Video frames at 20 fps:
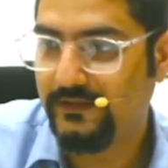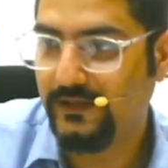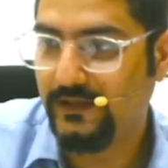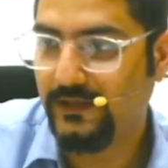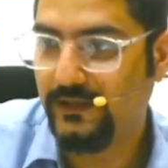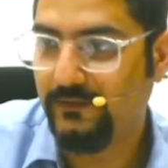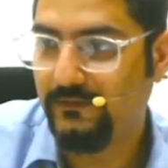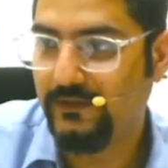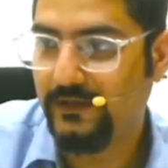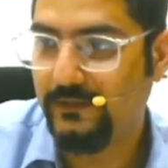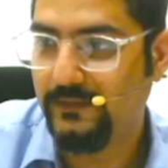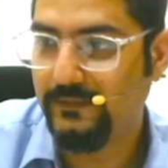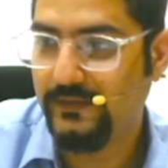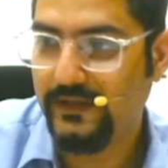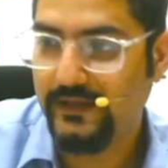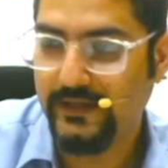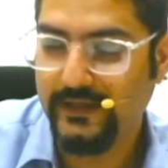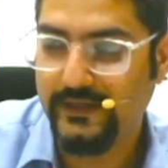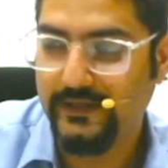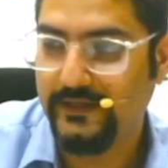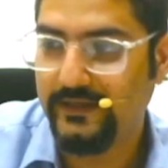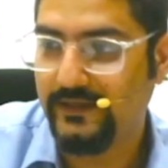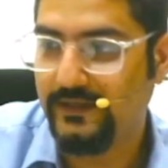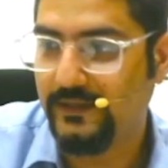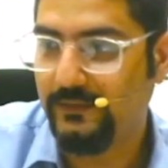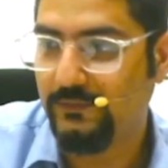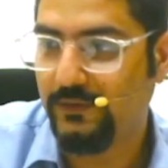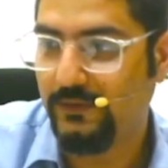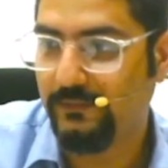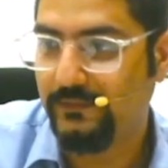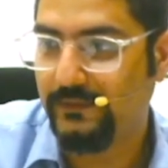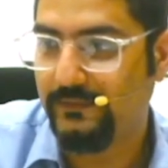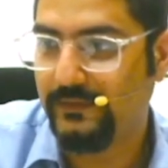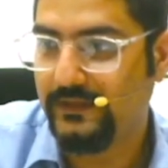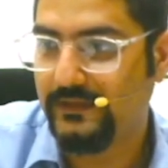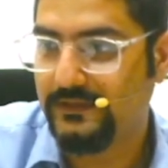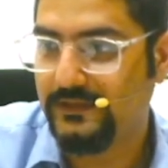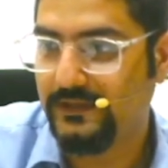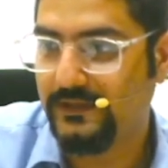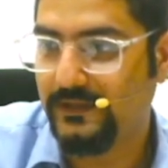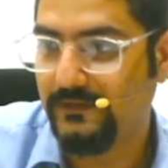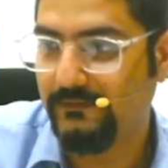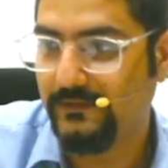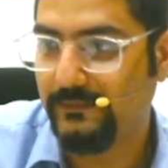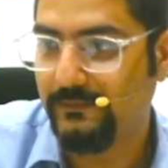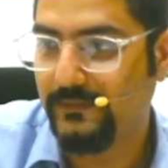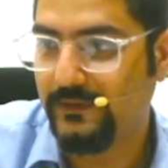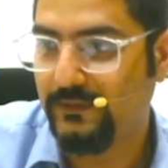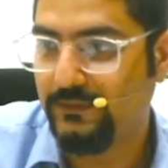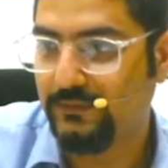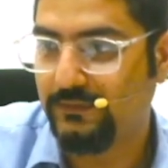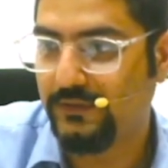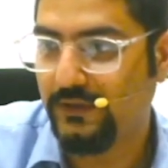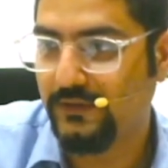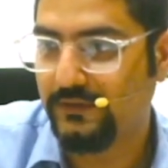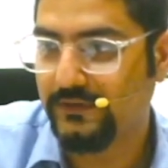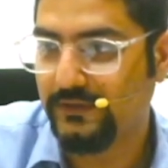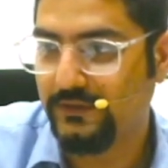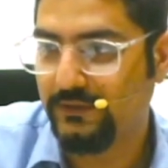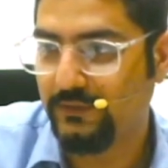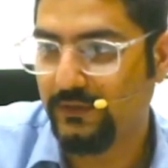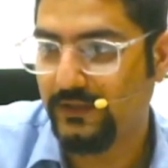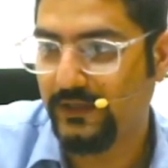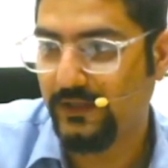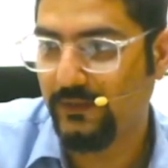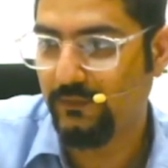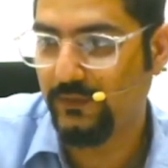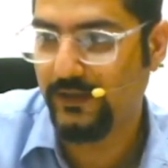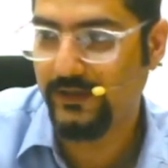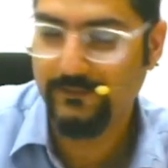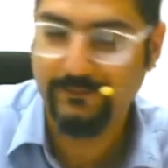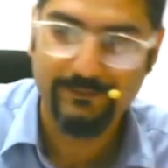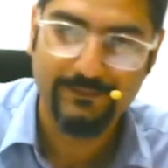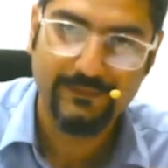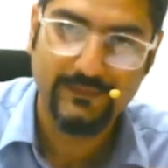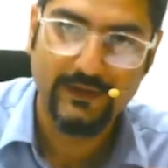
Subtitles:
delivered by ITAT Bombay bench in November 2021.